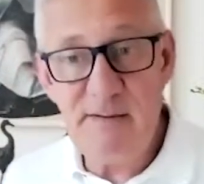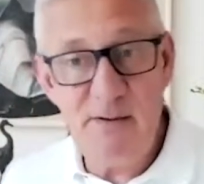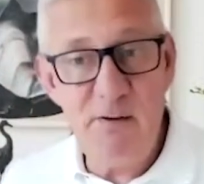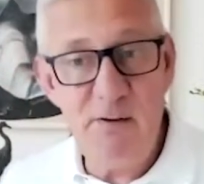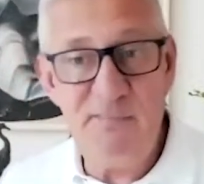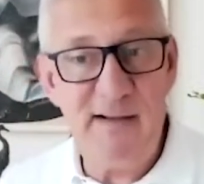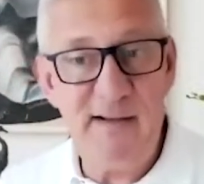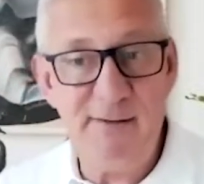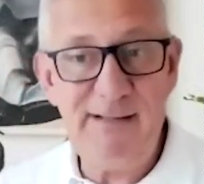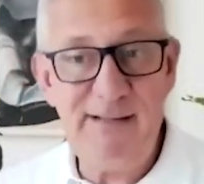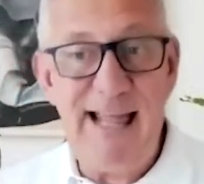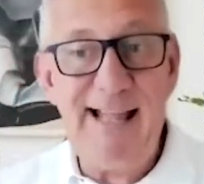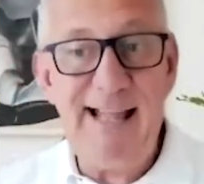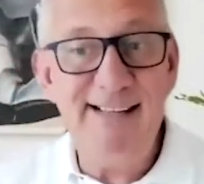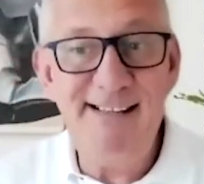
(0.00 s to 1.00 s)
newfound
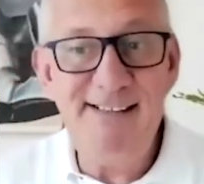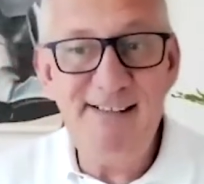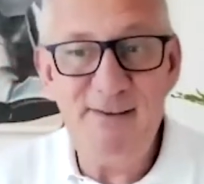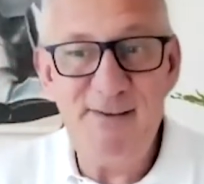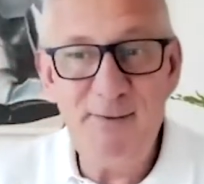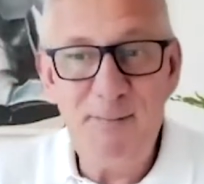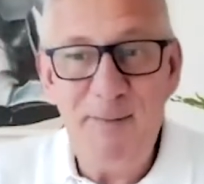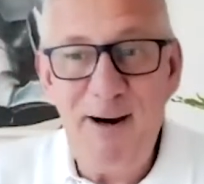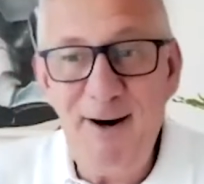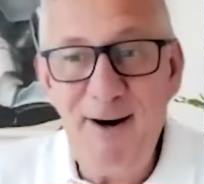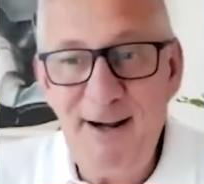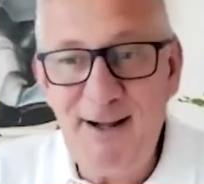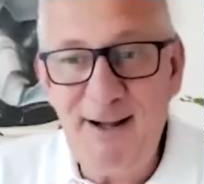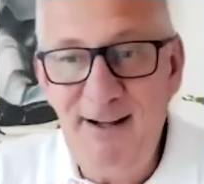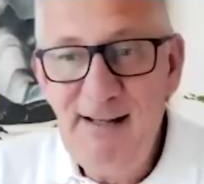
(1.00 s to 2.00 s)
land, into
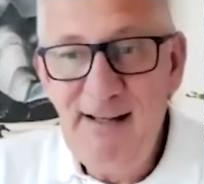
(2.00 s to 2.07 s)
America.